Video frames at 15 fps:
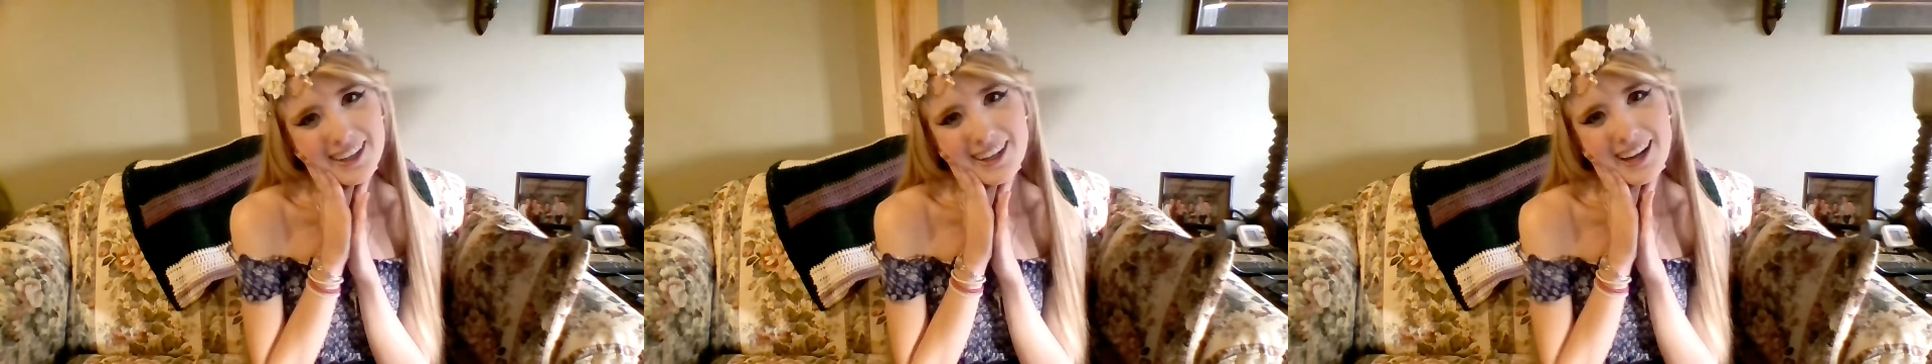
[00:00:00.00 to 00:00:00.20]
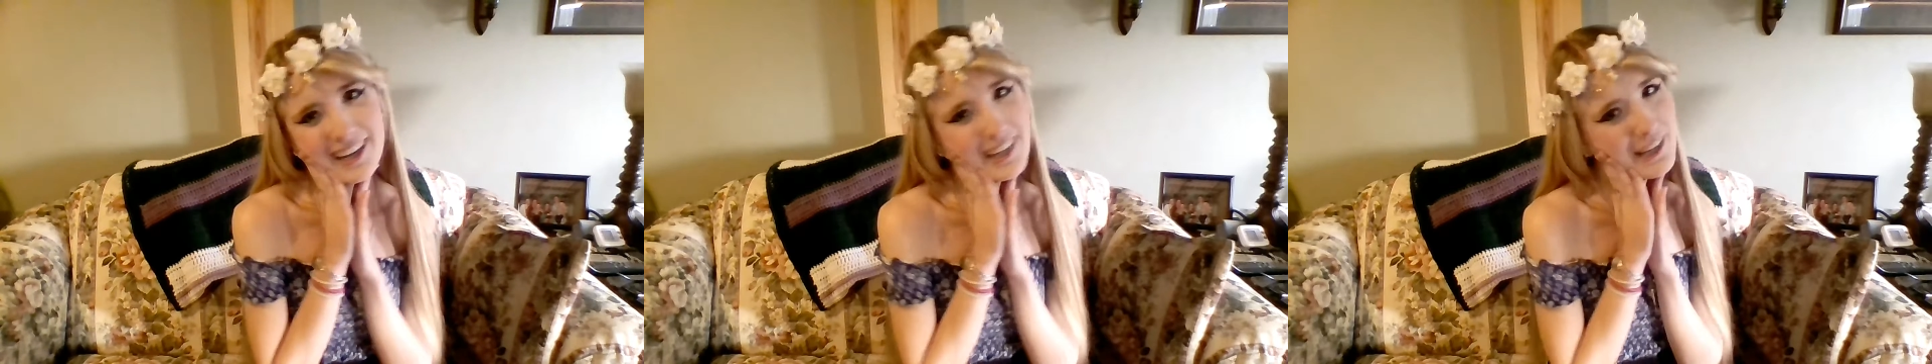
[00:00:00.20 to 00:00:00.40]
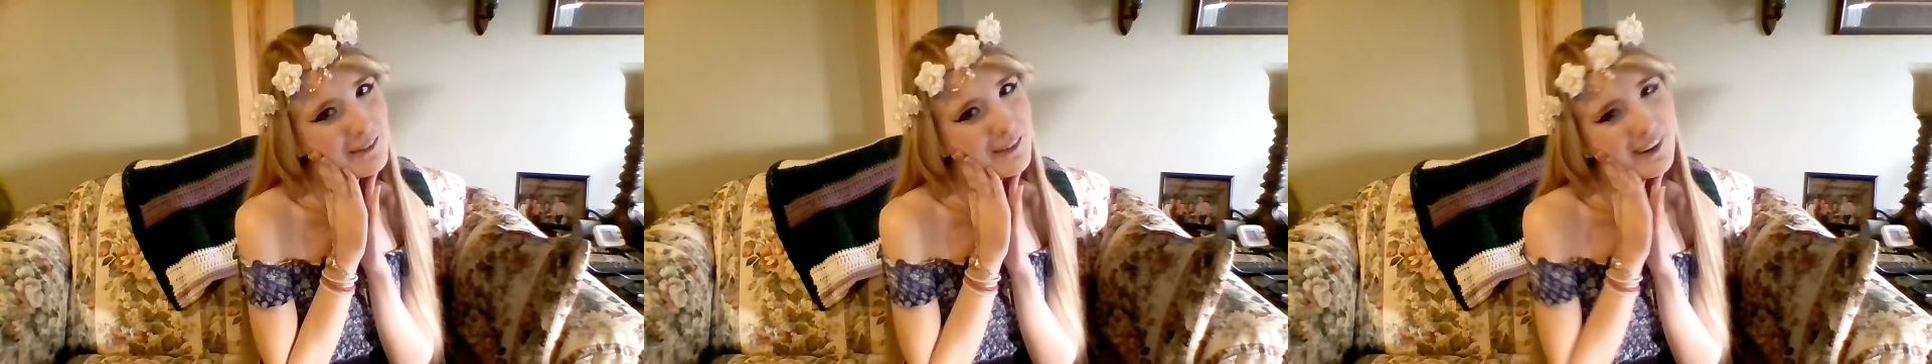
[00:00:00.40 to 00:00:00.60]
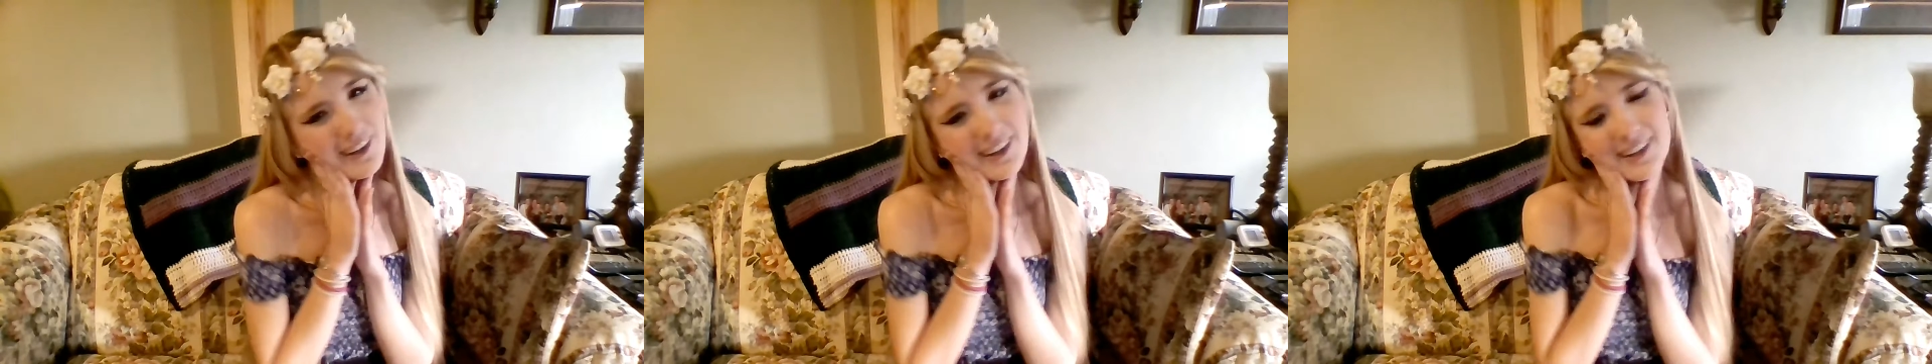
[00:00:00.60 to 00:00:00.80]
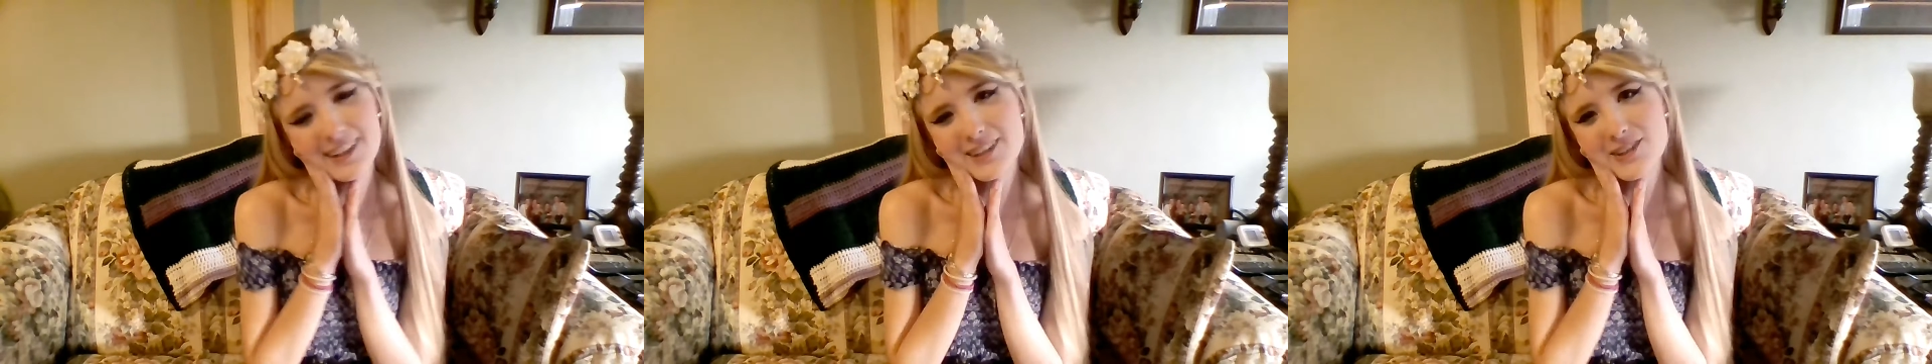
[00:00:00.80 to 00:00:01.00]

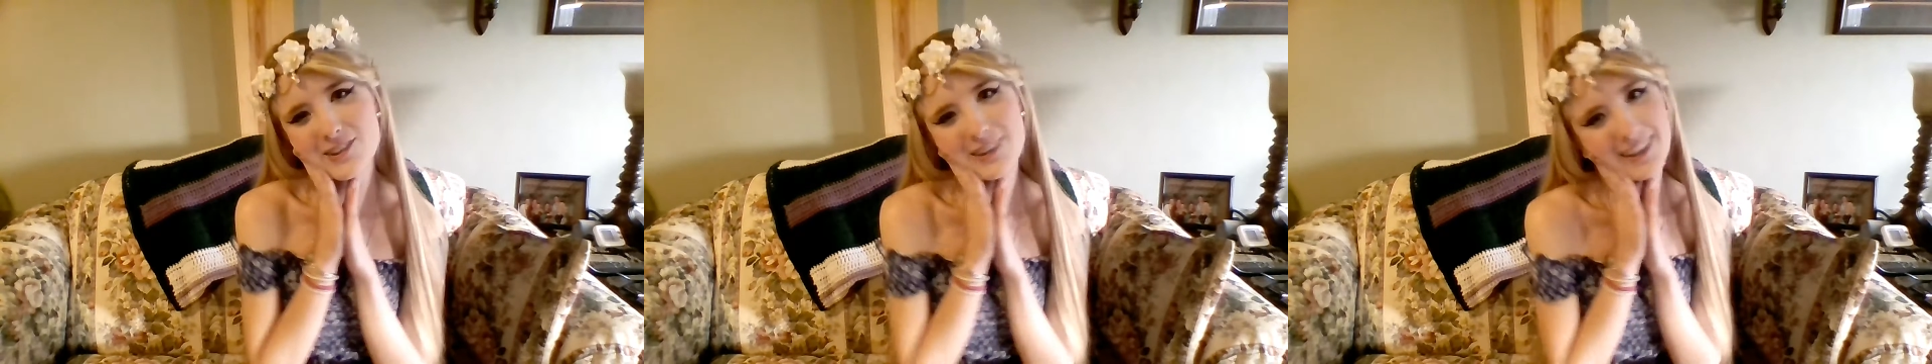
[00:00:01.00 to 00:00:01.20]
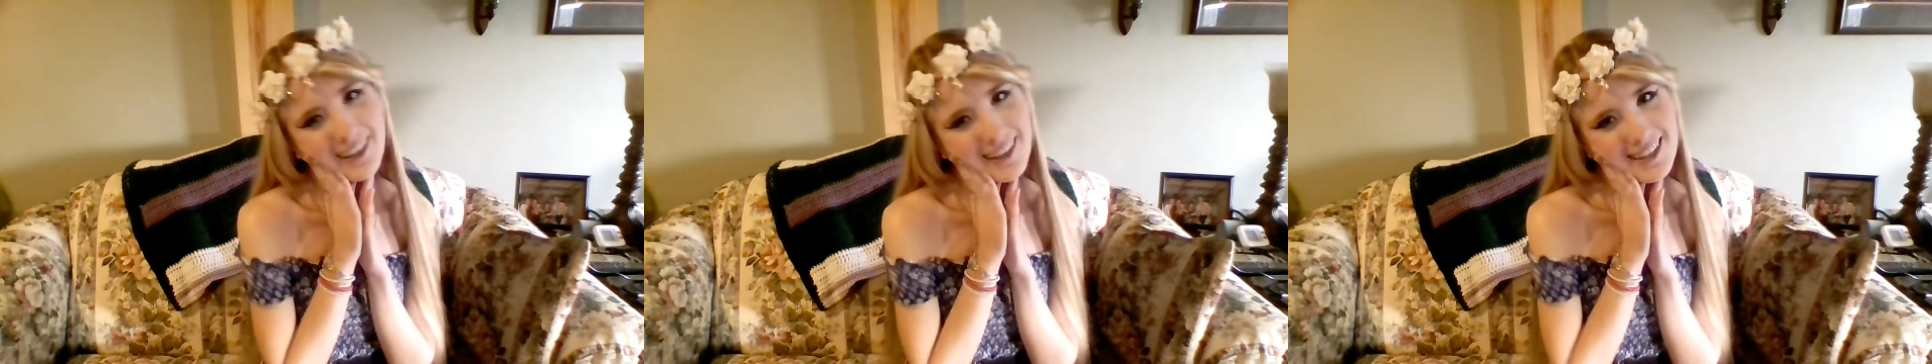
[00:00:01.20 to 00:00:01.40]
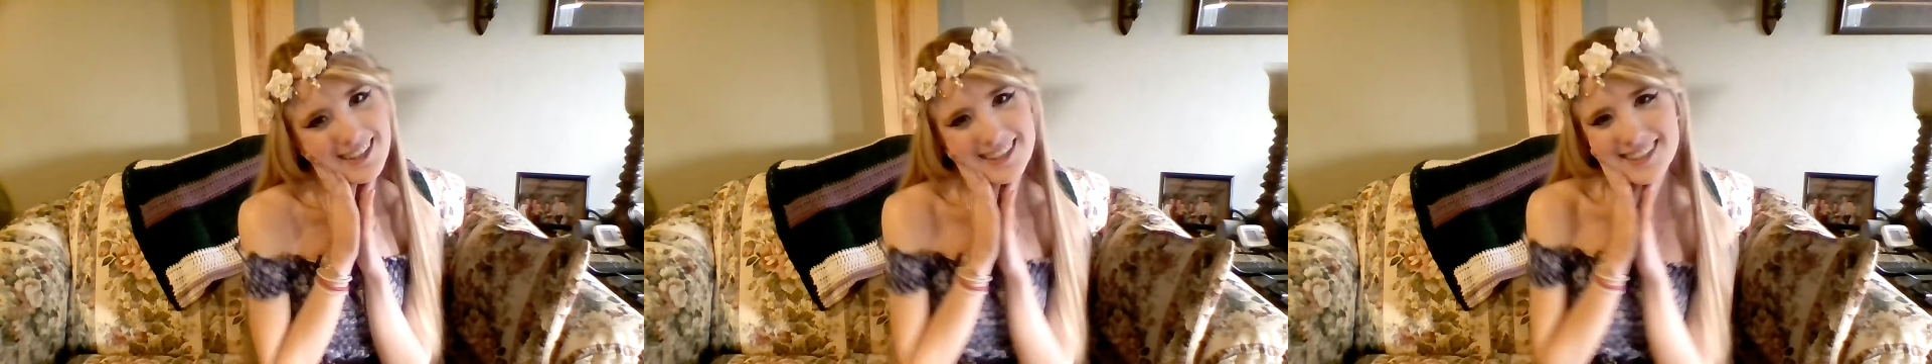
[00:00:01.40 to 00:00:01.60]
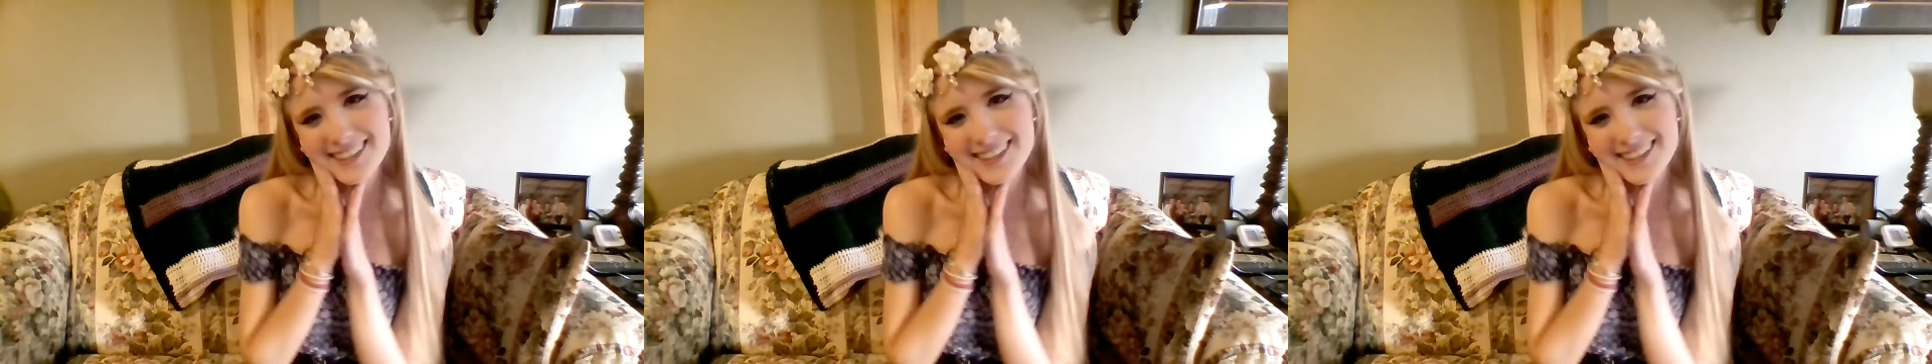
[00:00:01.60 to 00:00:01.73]
Anybody can join us.